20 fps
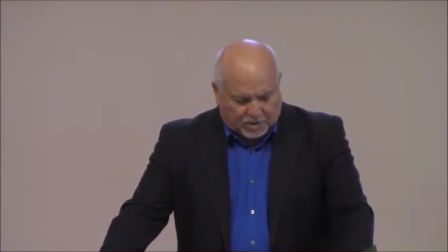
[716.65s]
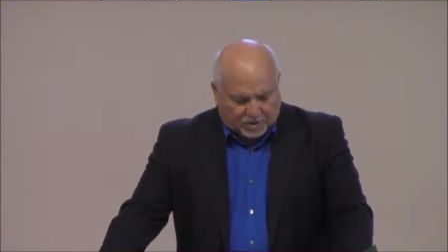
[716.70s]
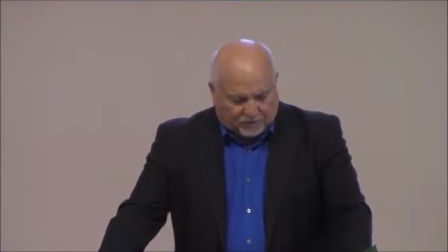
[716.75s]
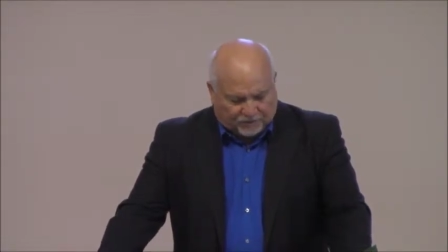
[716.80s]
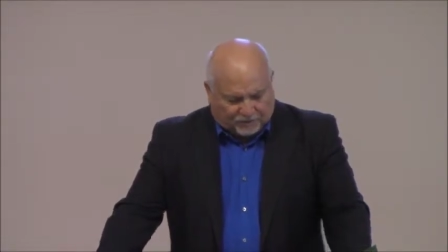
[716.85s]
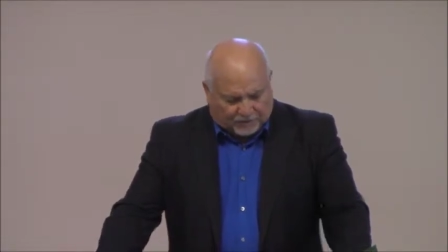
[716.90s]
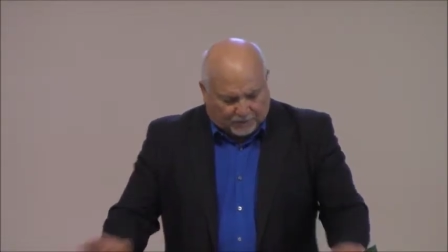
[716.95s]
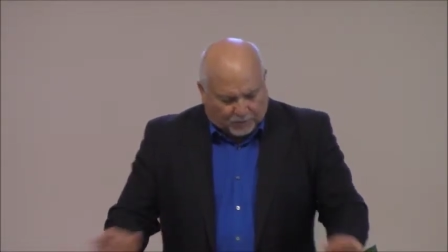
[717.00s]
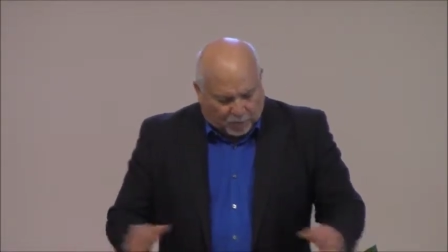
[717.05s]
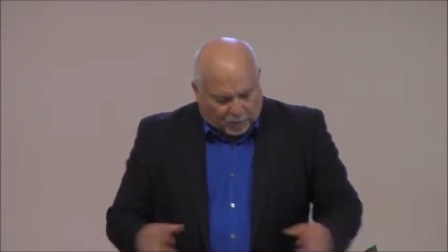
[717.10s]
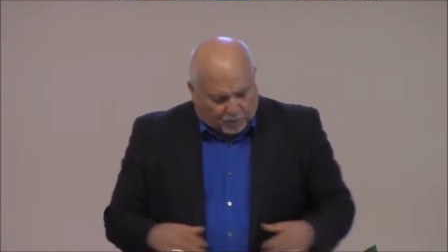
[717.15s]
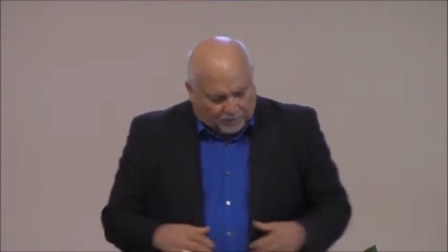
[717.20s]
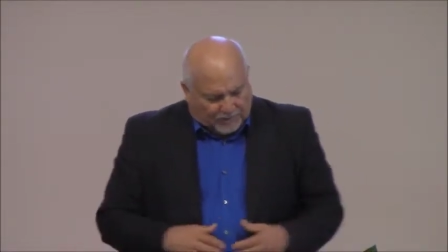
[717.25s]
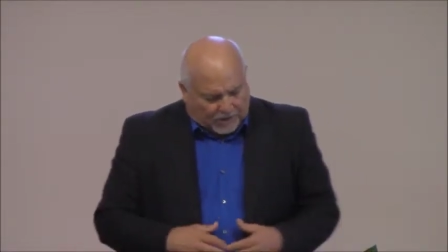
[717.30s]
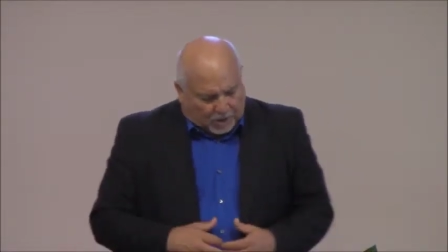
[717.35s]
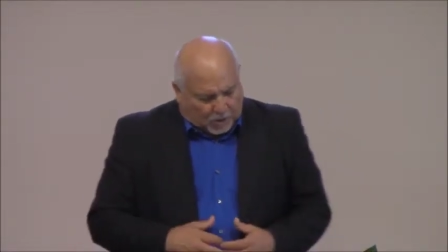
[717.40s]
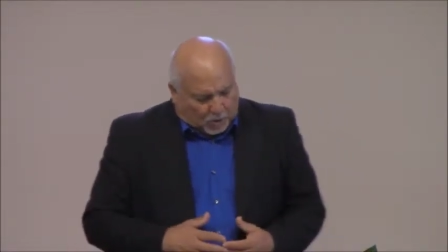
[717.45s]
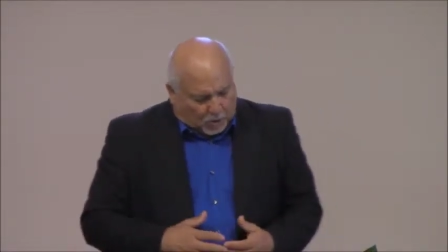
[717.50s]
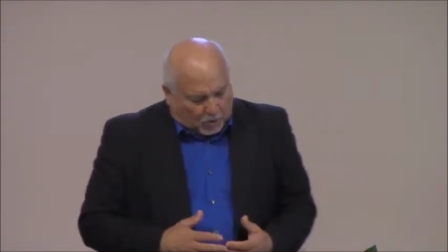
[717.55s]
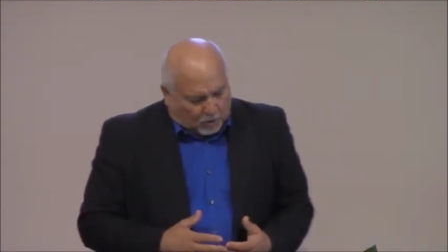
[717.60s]
from whom
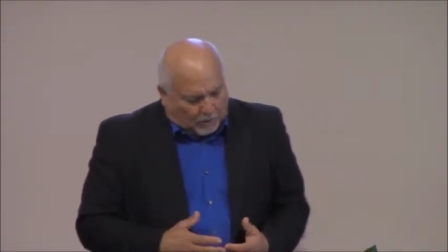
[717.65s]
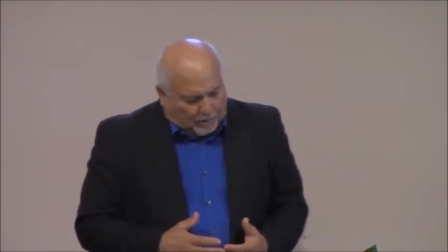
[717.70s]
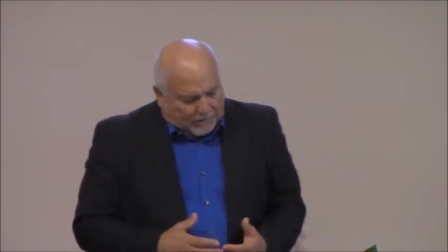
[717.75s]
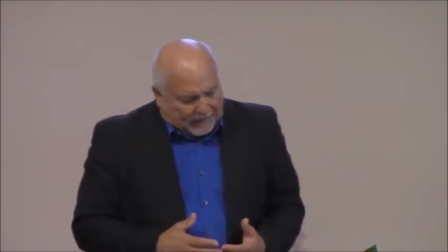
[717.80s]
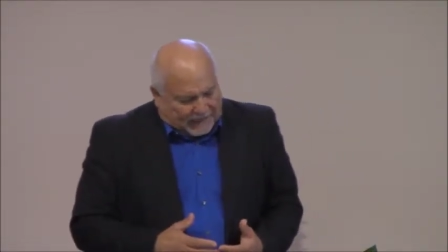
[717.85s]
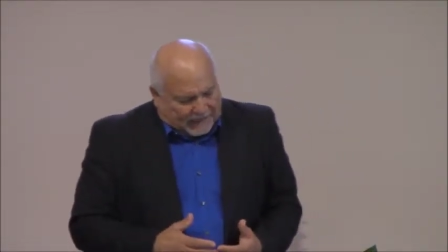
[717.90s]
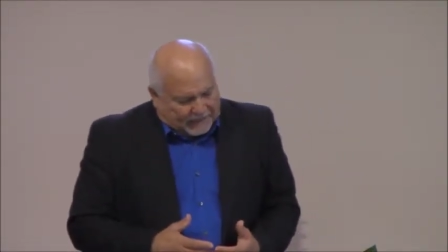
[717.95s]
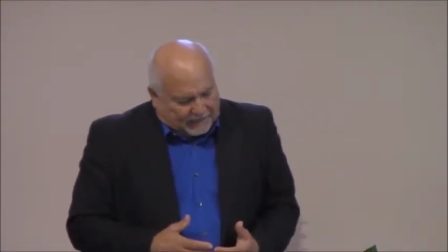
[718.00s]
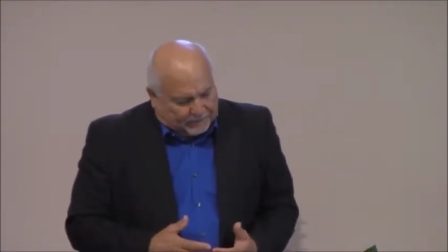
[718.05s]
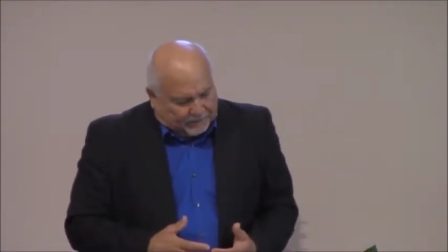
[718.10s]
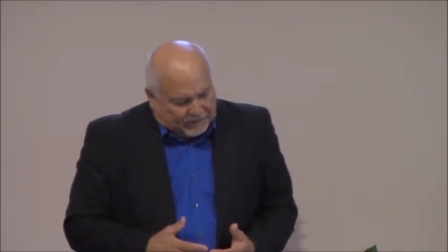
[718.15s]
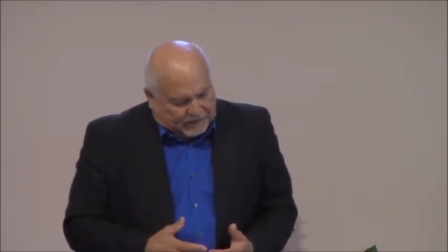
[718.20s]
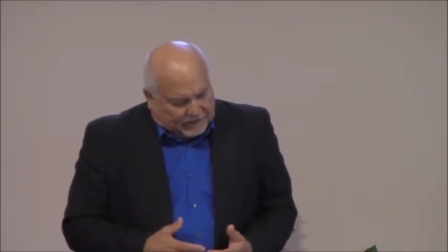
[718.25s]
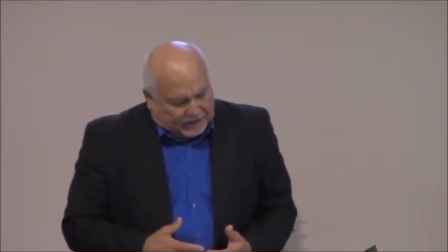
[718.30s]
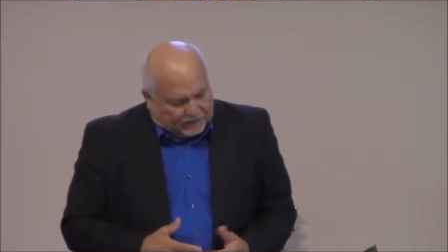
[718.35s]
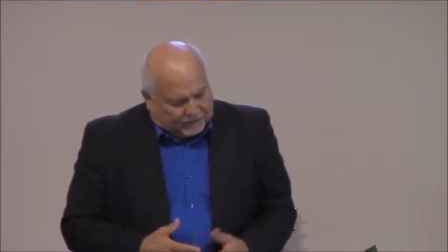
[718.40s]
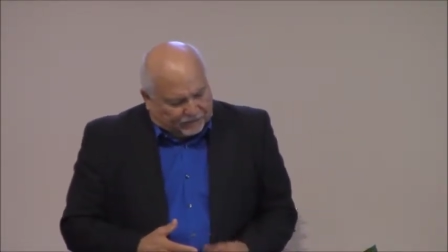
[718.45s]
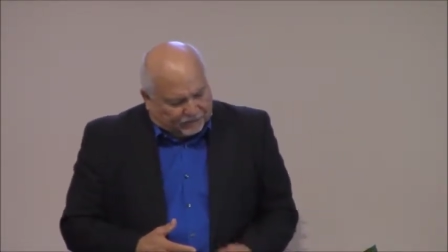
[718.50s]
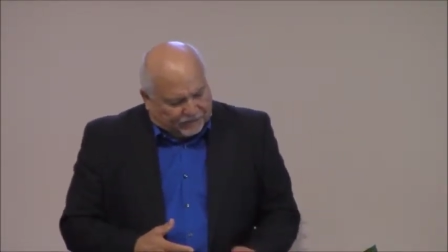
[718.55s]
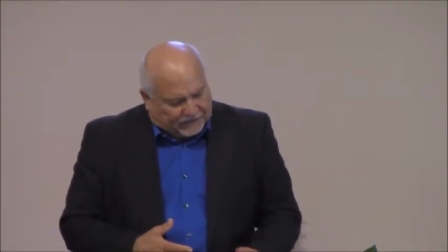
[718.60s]
the whole body
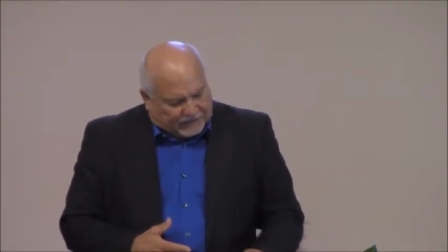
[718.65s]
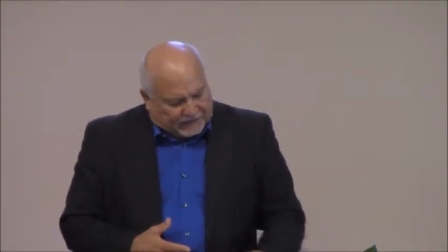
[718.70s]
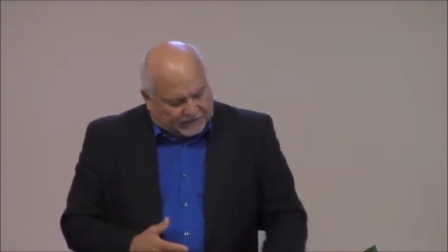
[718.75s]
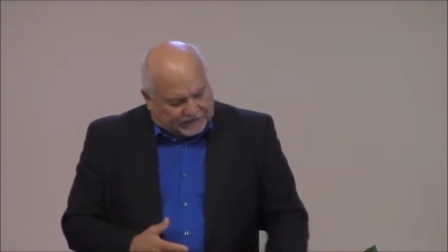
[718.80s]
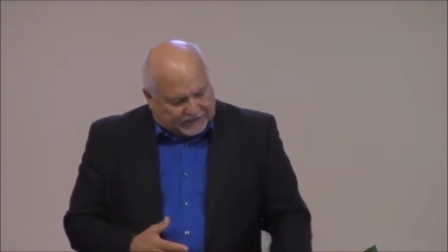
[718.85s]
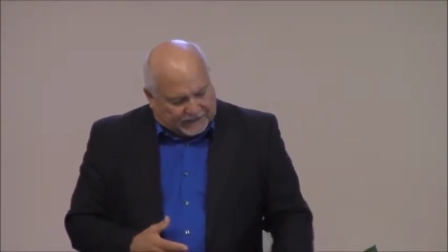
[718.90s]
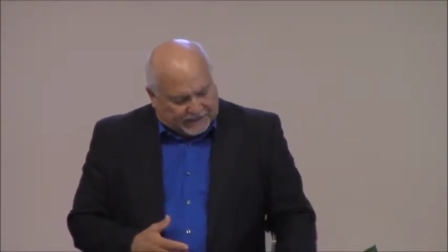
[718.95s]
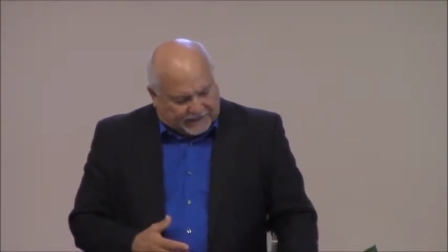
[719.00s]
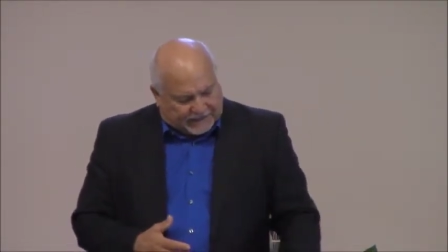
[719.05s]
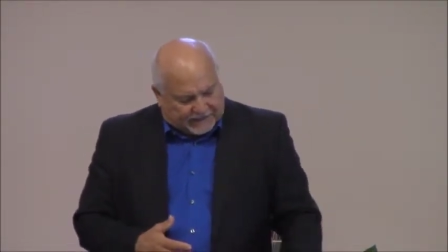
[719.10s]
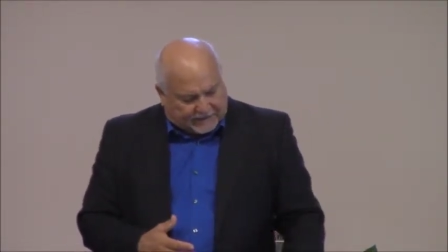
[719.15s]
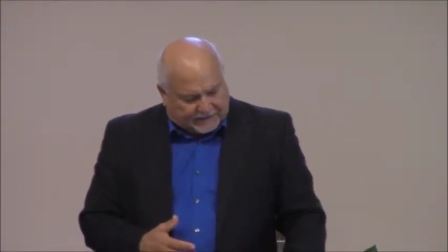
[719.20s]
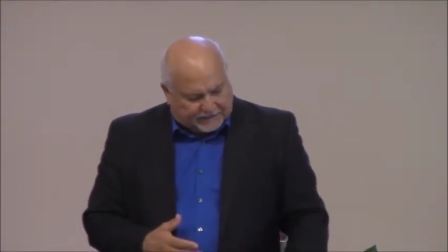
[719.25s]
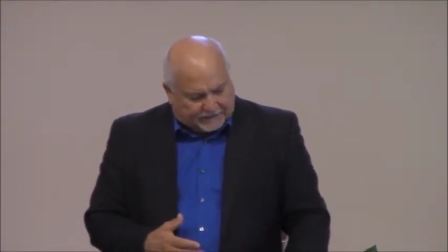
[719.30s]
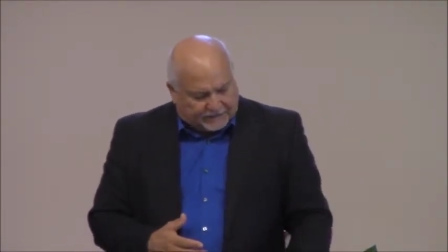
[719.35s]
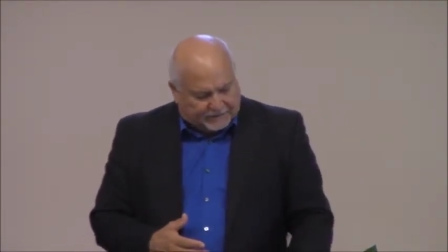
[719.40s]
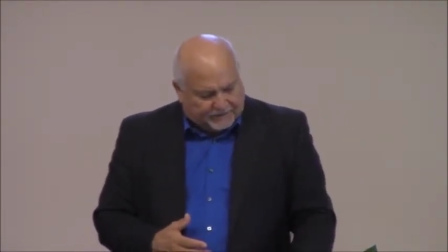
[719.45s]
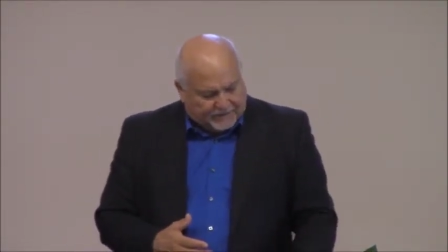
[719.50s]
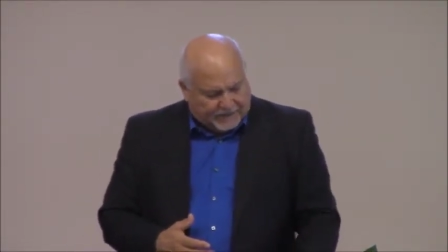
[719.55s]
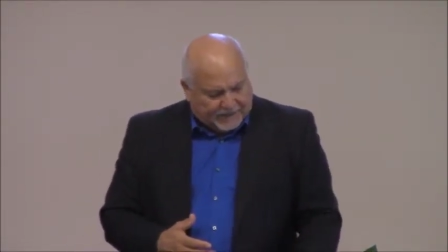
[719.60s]
being fitted
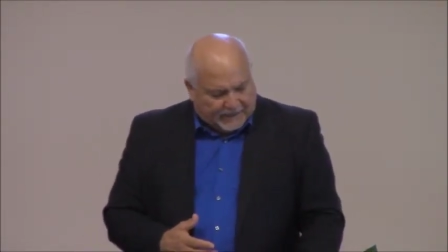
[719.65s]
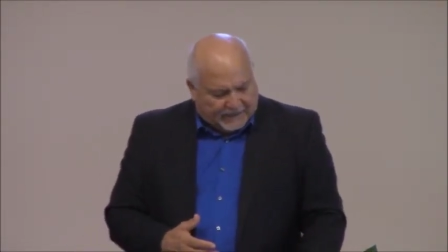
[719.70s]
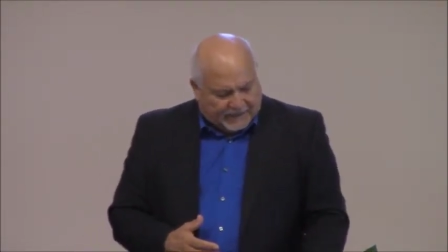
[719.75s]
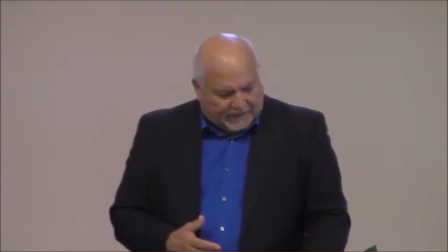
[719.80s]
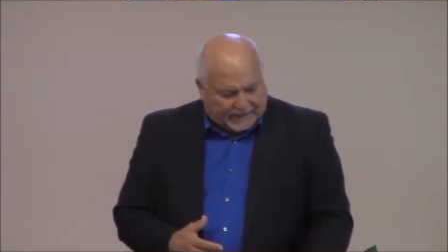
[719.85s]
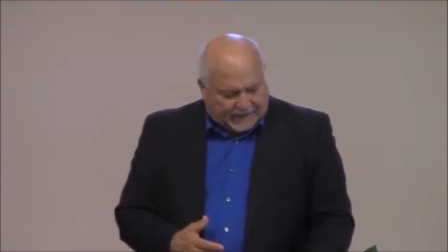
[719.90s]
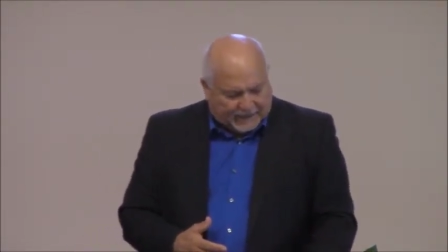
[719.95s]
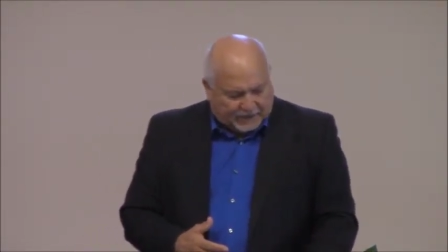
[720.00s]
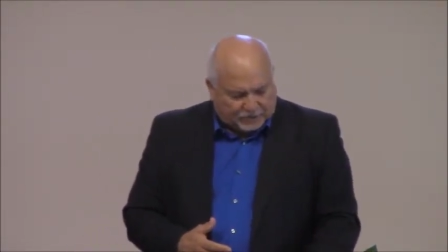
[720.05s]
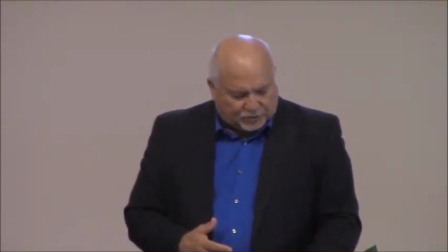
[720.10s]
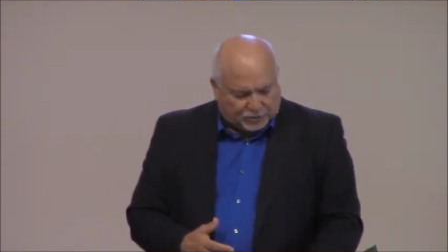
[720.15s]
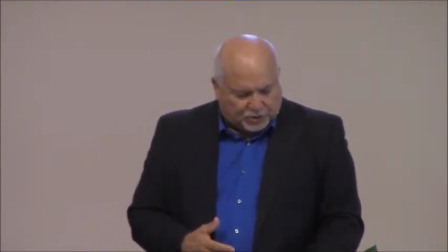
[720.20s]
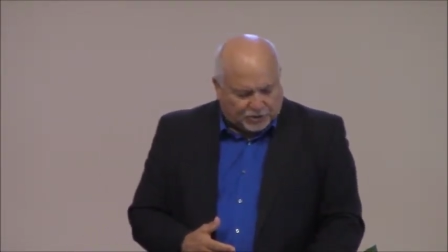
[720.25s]
together and held